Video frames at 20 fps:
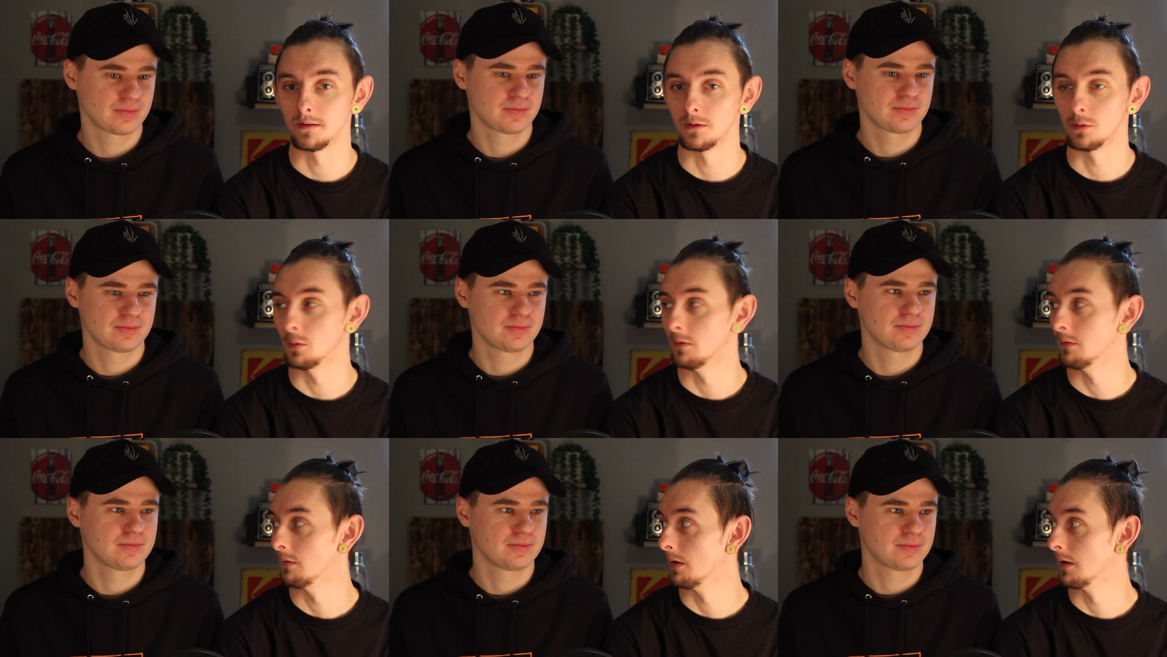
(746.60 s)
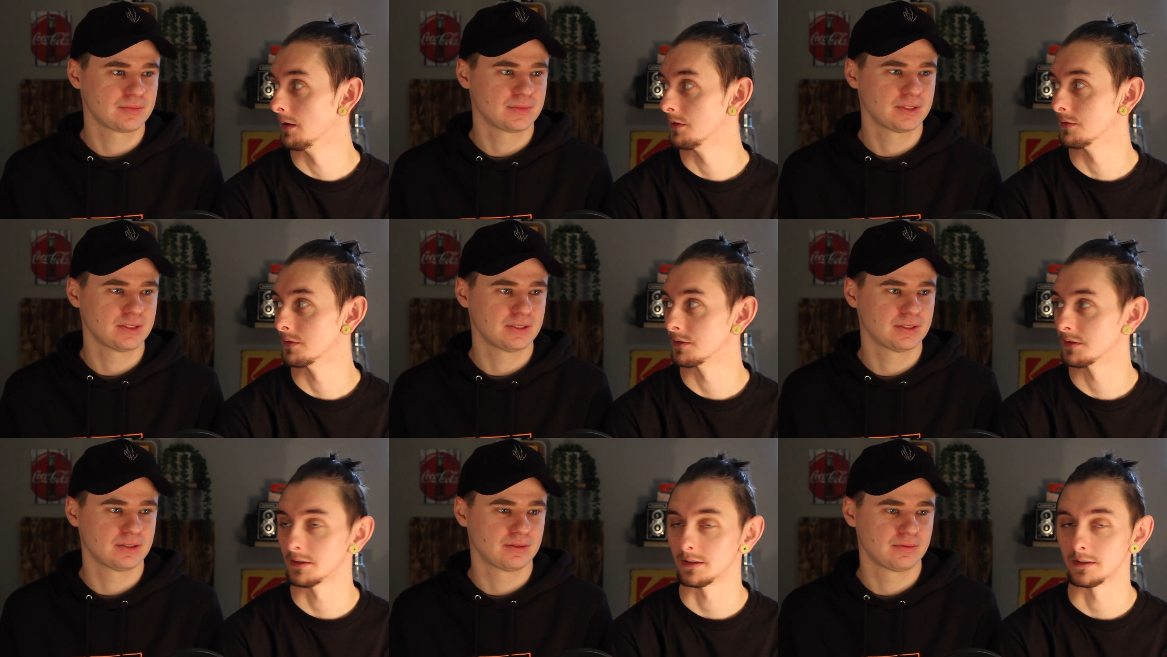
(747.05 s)
Speaker 1: to deal with,
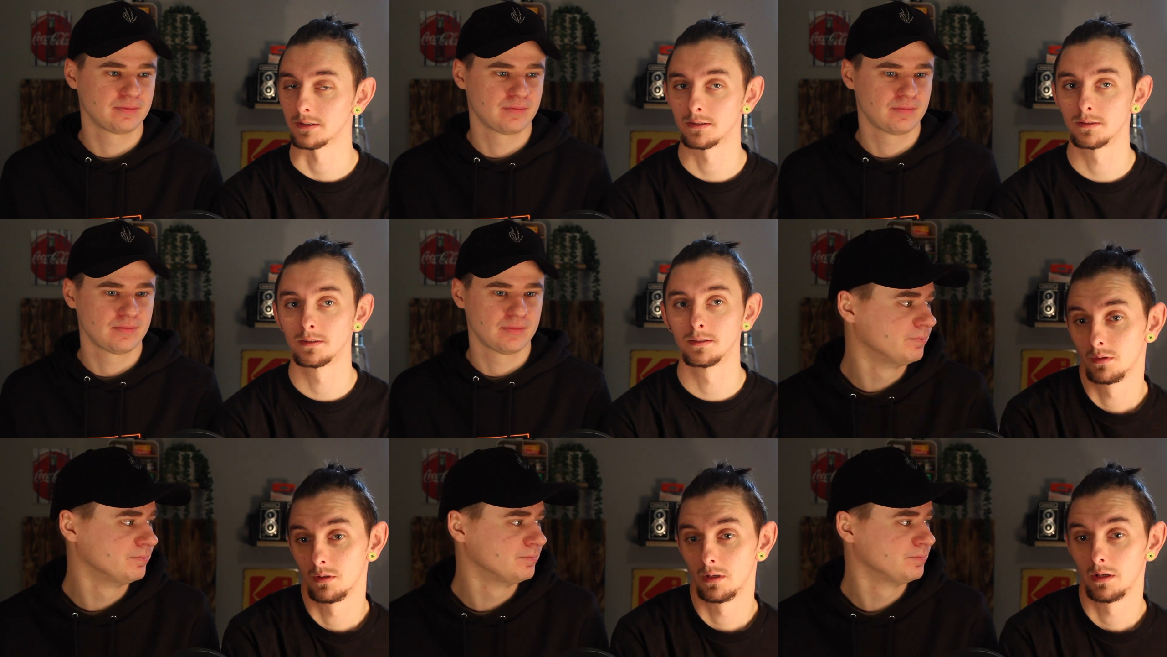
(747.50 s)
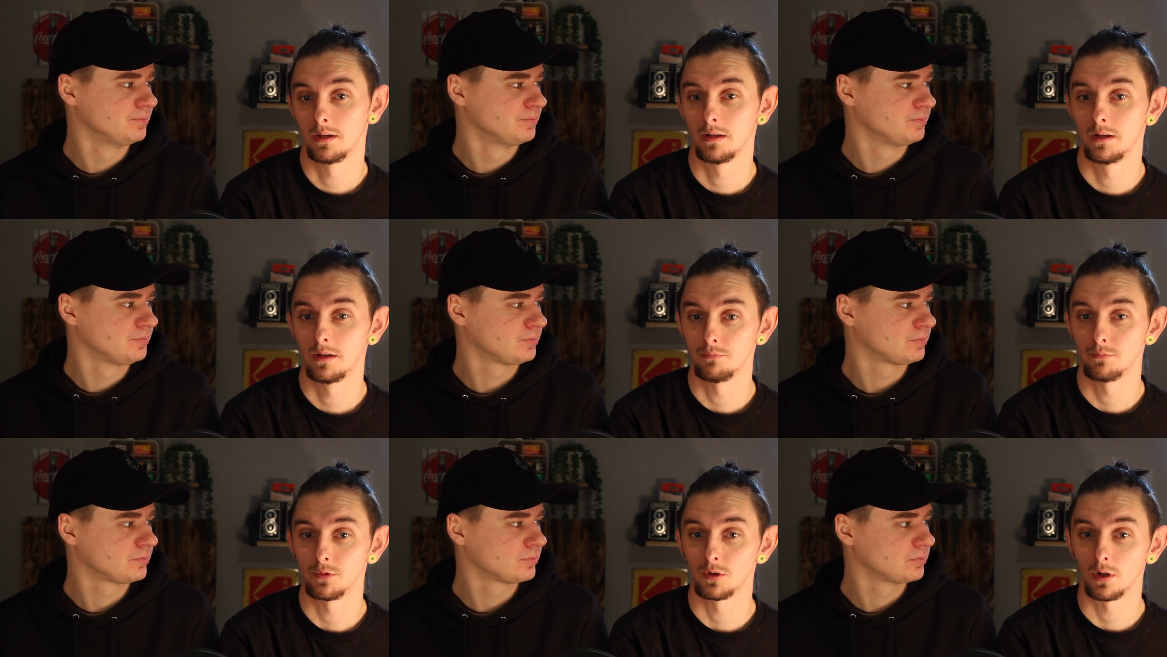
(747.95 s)
like Josh yeah. says. In,
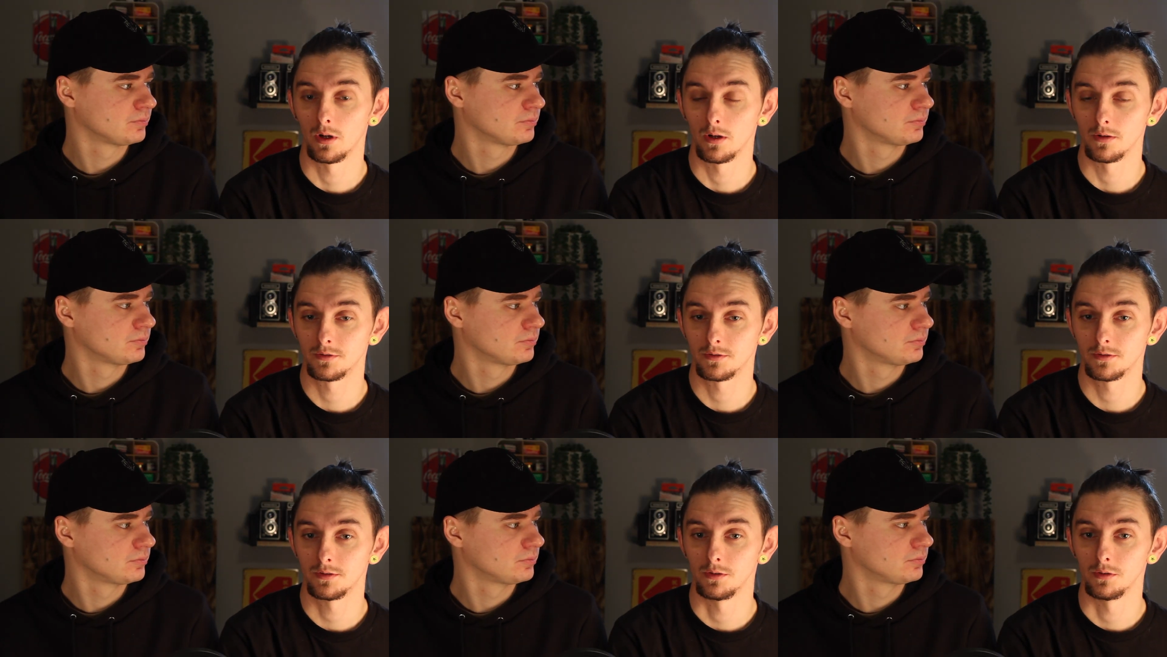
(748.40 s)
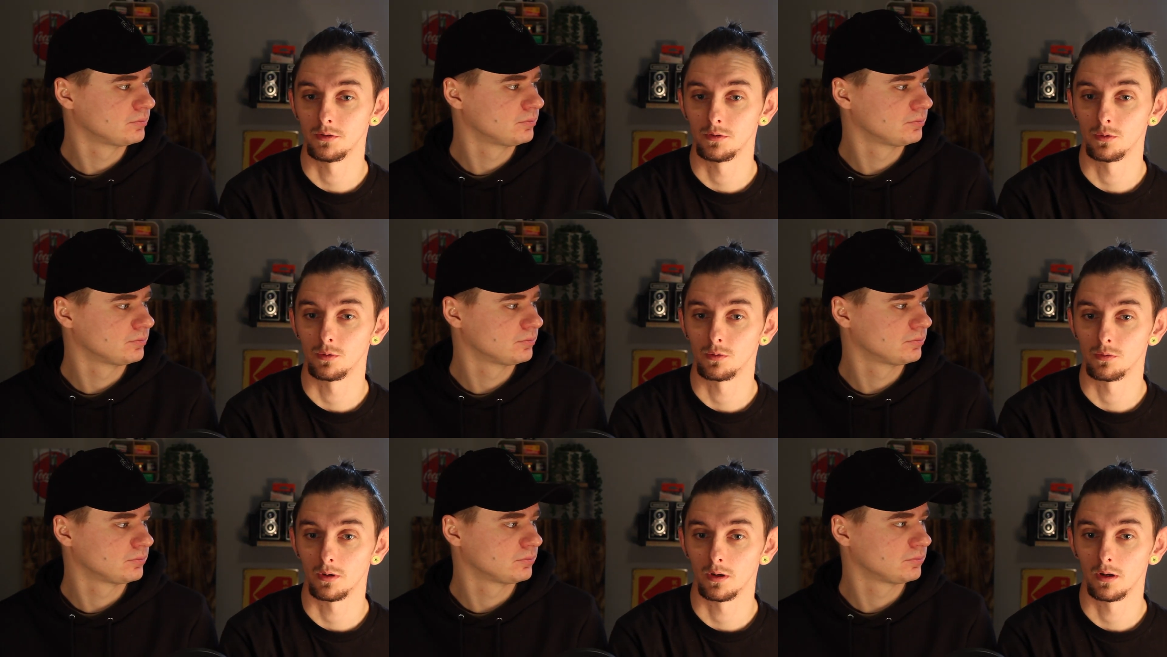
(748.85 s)
in, regards to
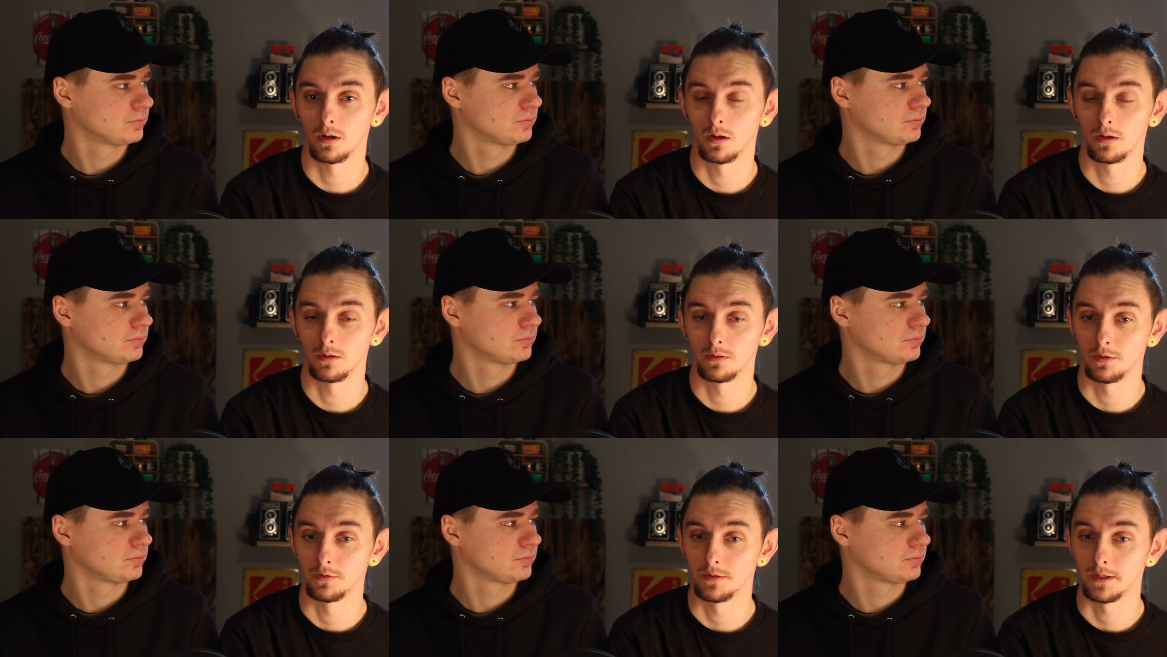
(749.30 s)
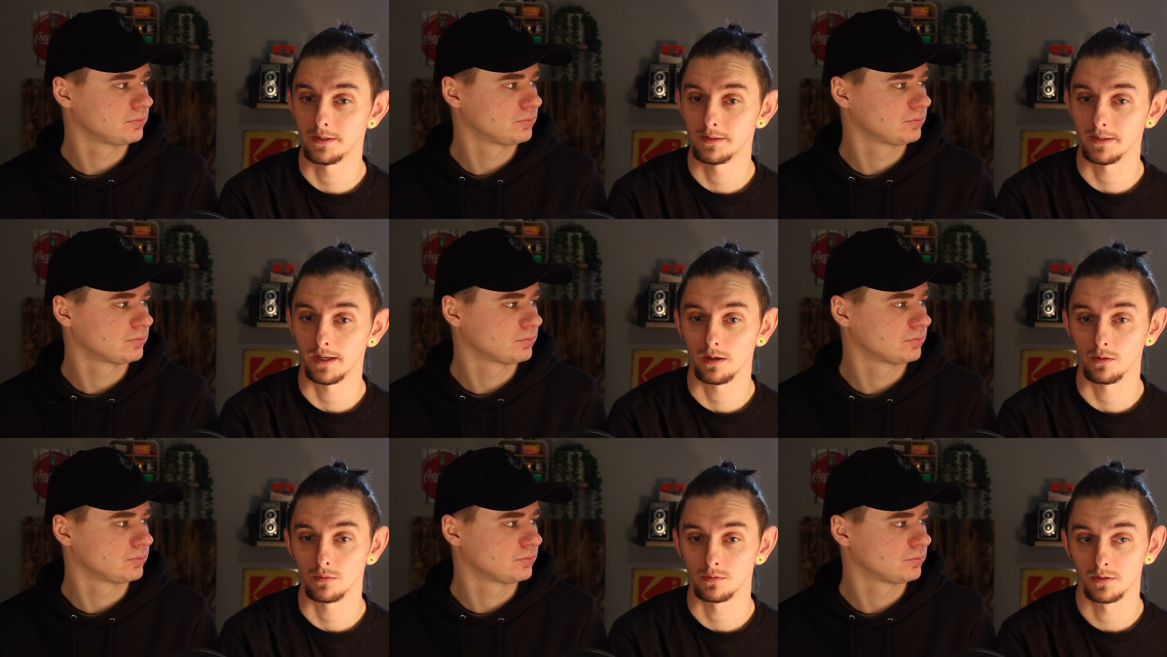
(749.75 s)
your uh, the
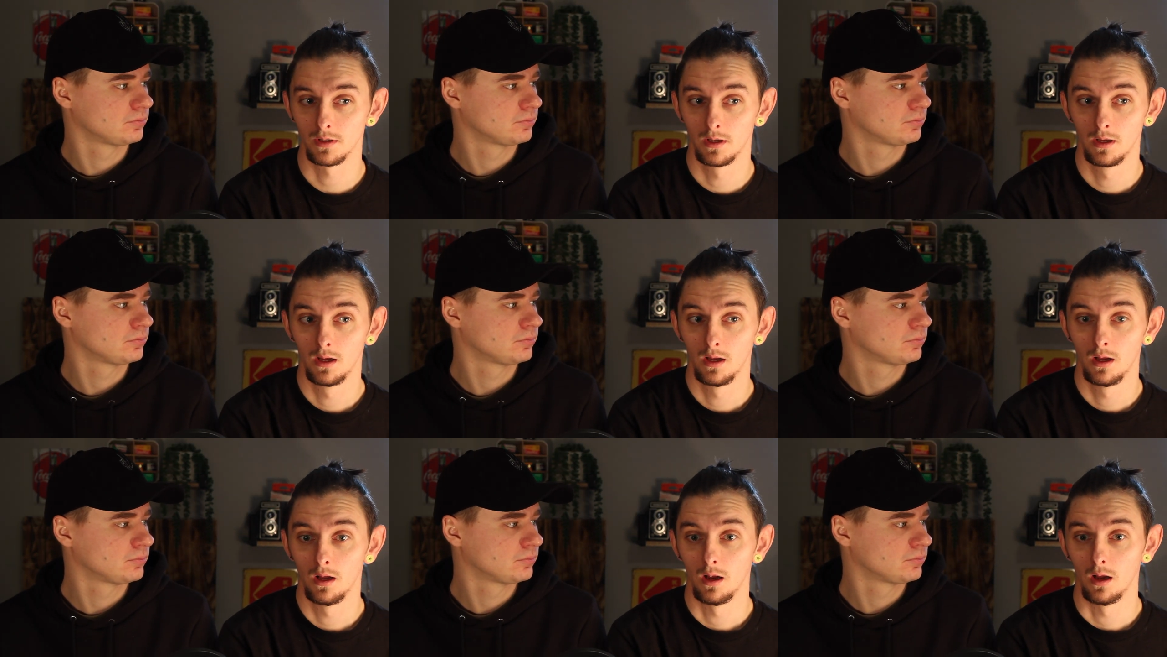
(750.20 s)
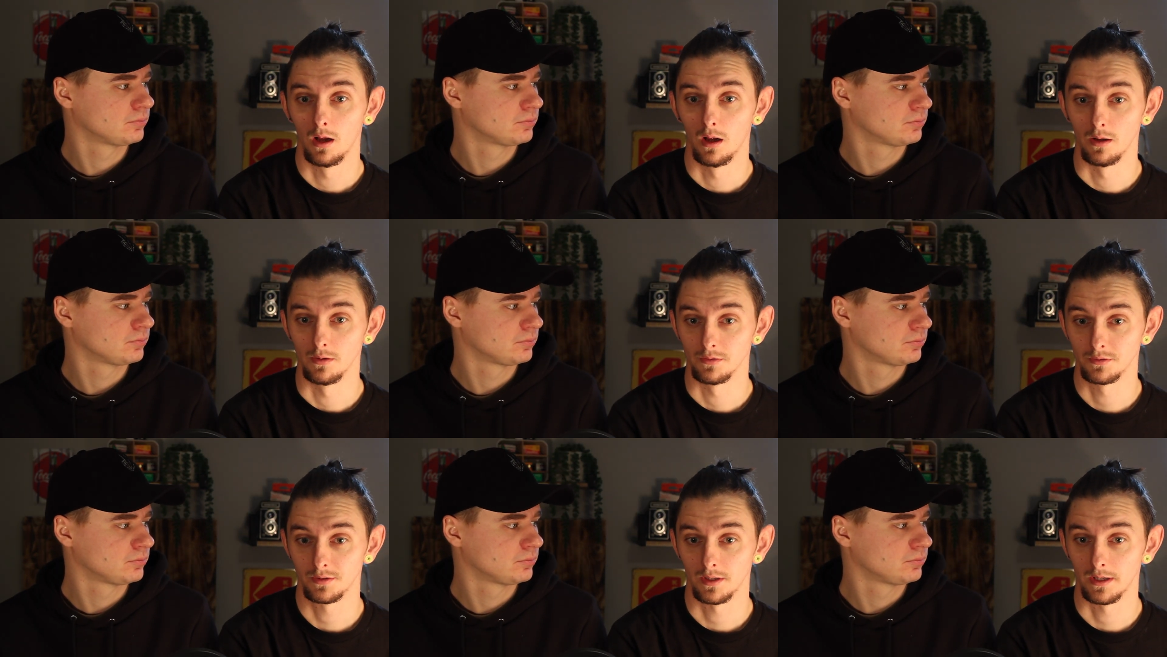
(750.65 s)
details,
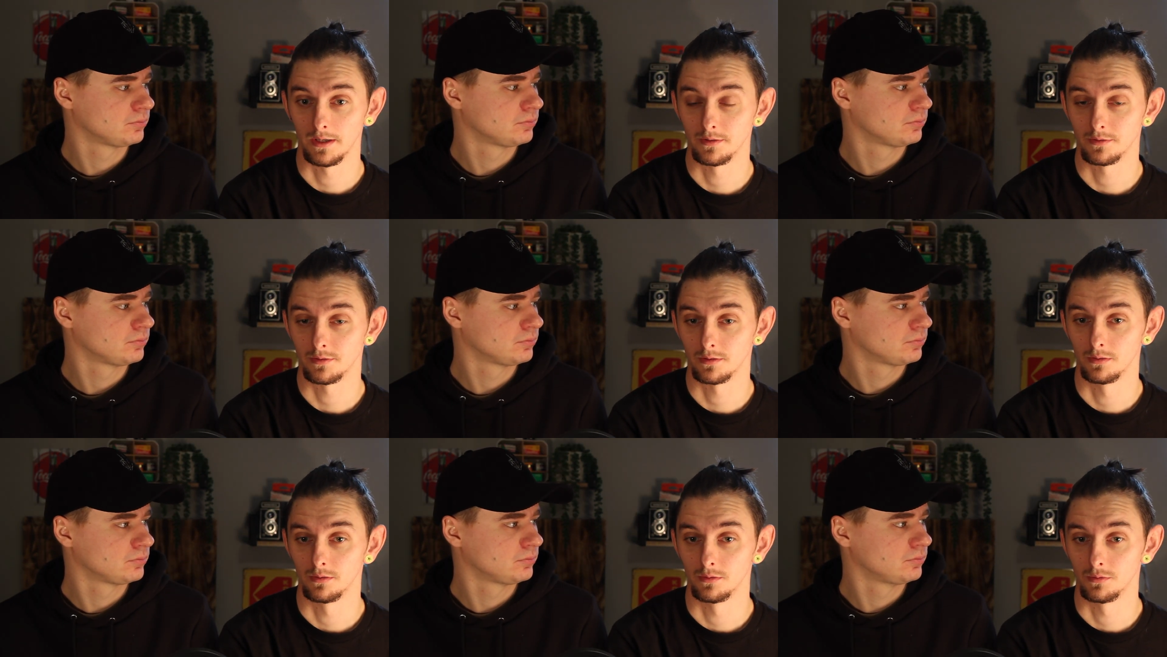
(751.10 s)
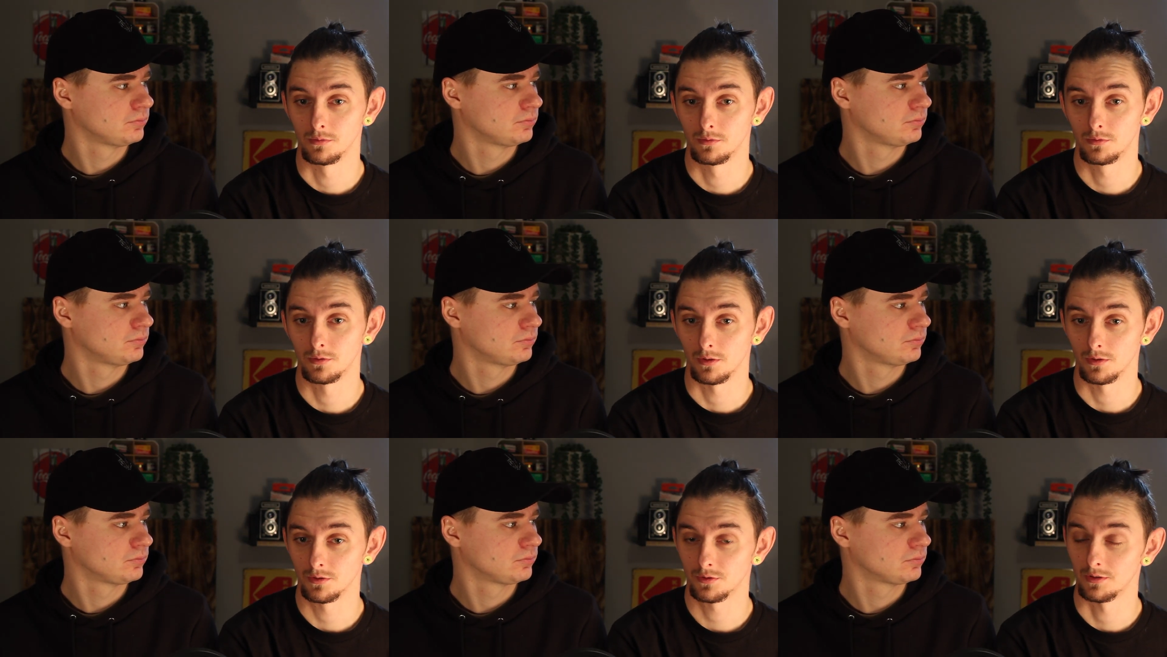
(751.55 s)
I was saying to
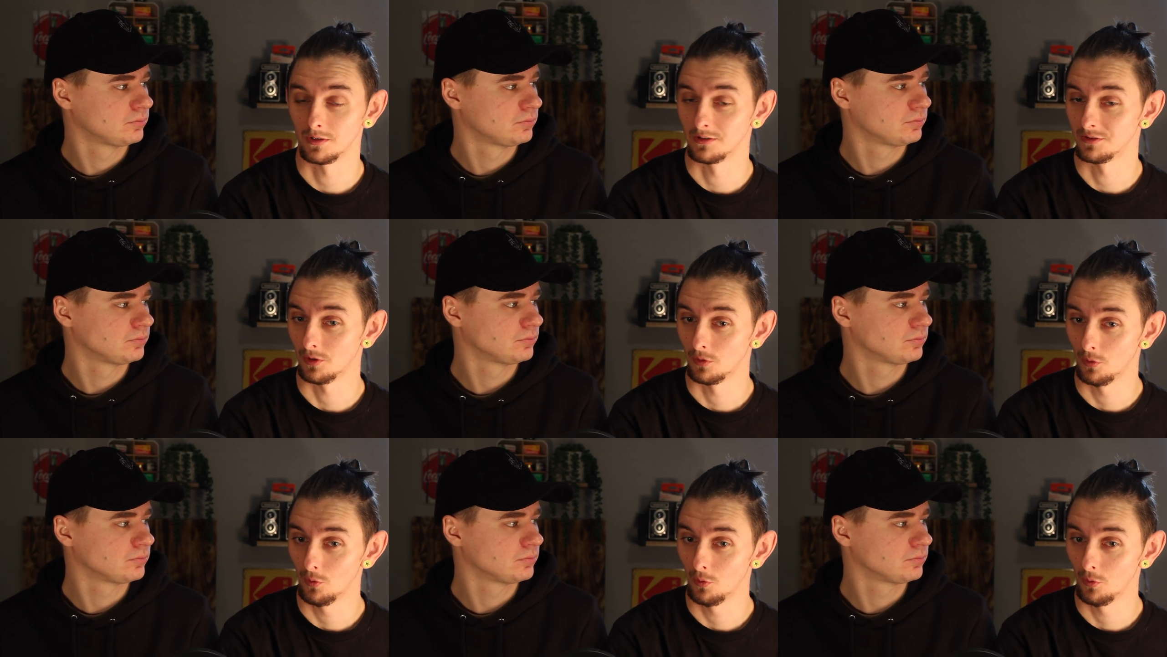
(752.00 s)
Josh, as I